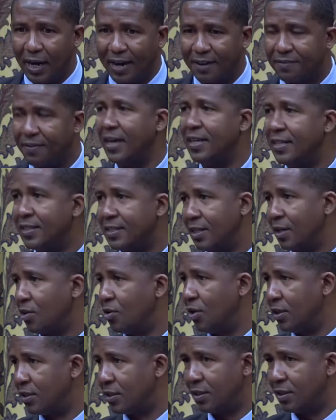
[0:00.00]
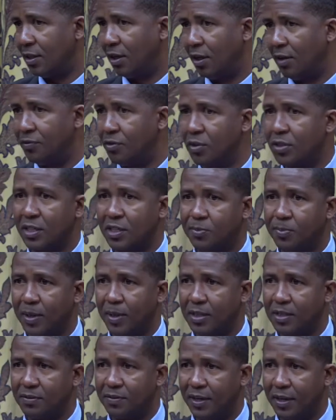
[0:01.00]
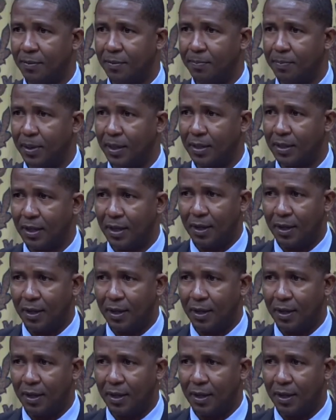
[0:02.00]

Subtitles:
advance the cause of youth and sports development.